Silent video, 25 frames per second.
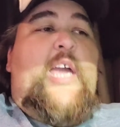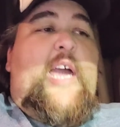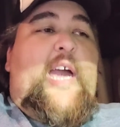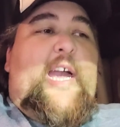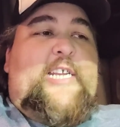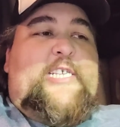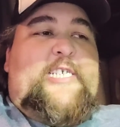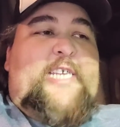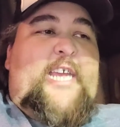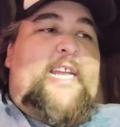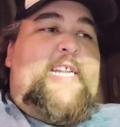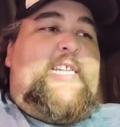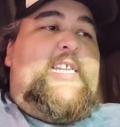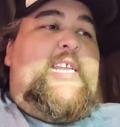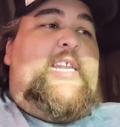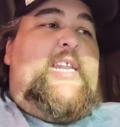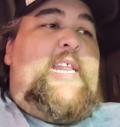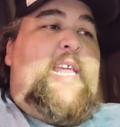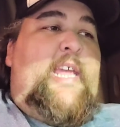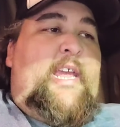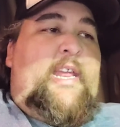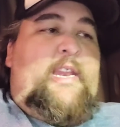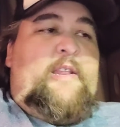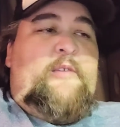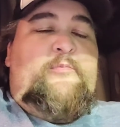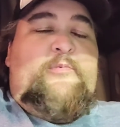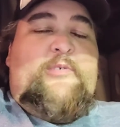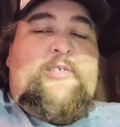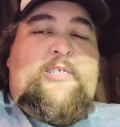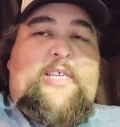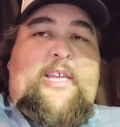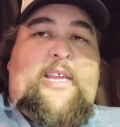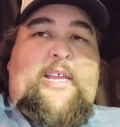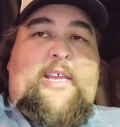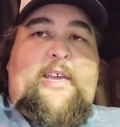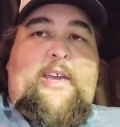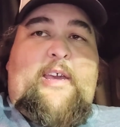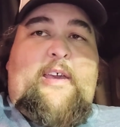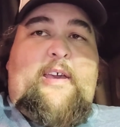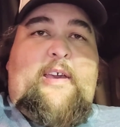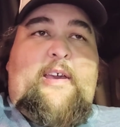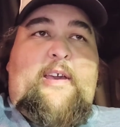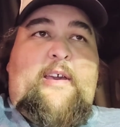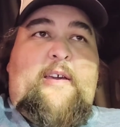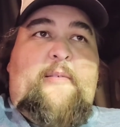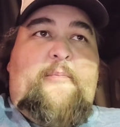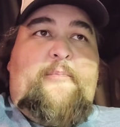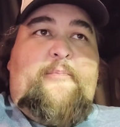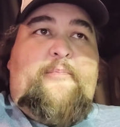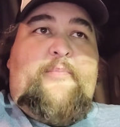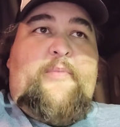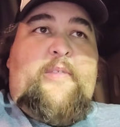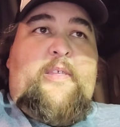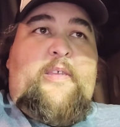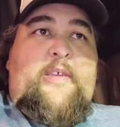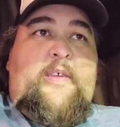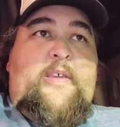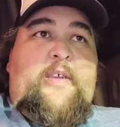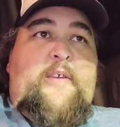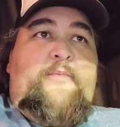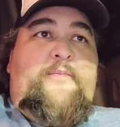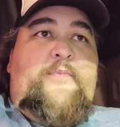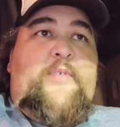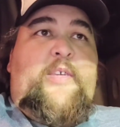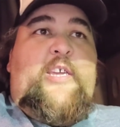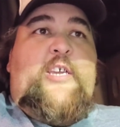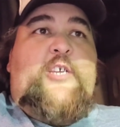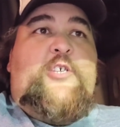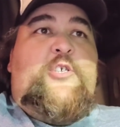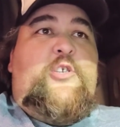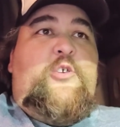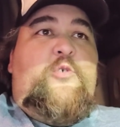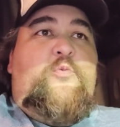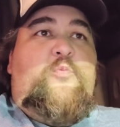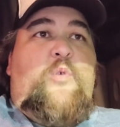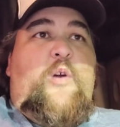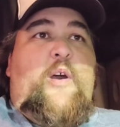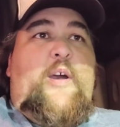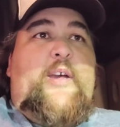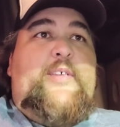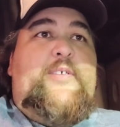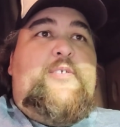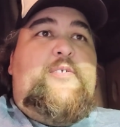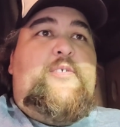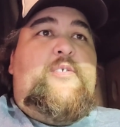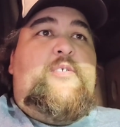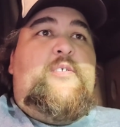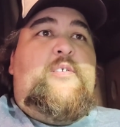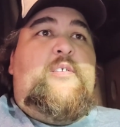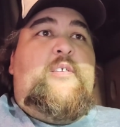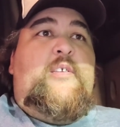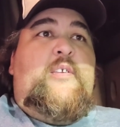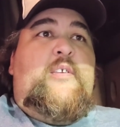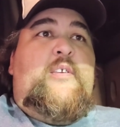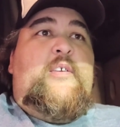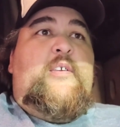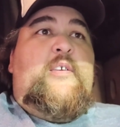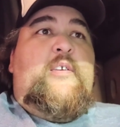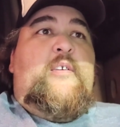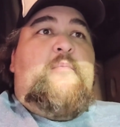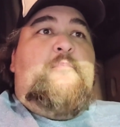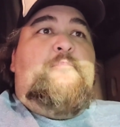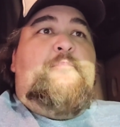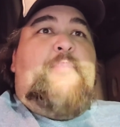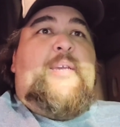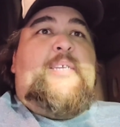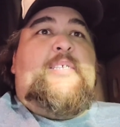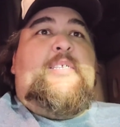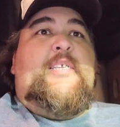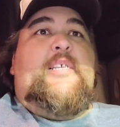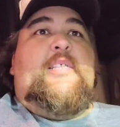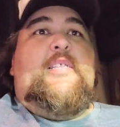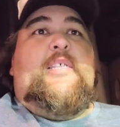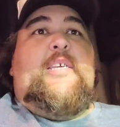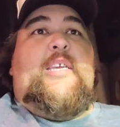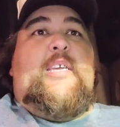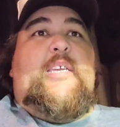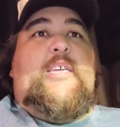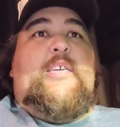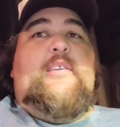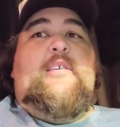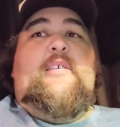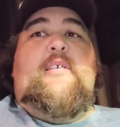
I checked it, and it was like the issue was basically